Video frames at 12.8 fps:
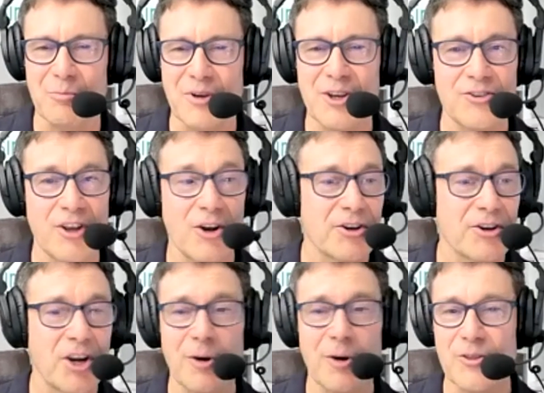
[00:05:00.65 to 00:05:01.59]
because they don't care
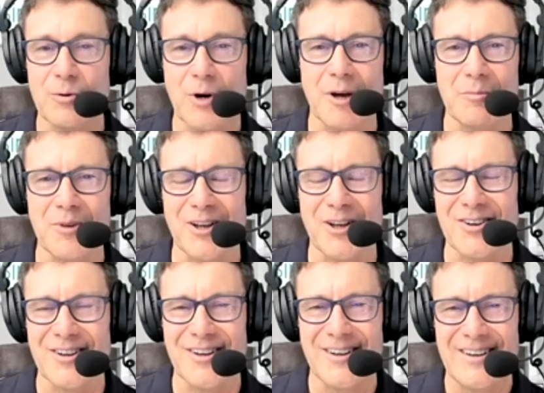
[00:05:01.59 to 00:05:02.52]
about the warm-up band.
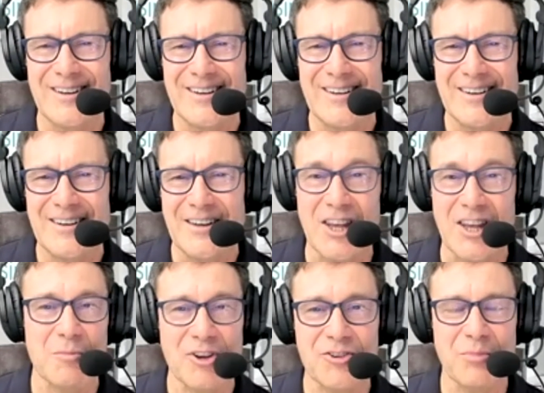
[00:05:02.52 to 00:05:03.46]
and they
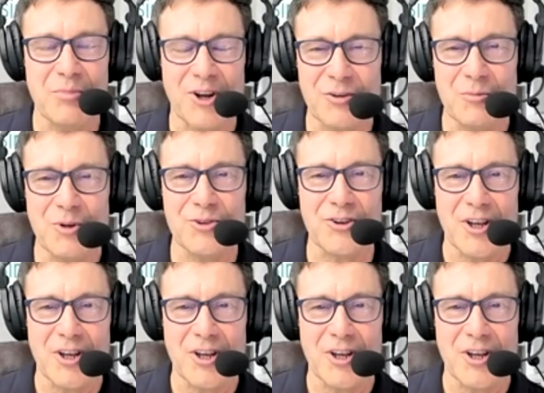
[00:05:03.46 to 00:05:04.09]
miss a bunch of music.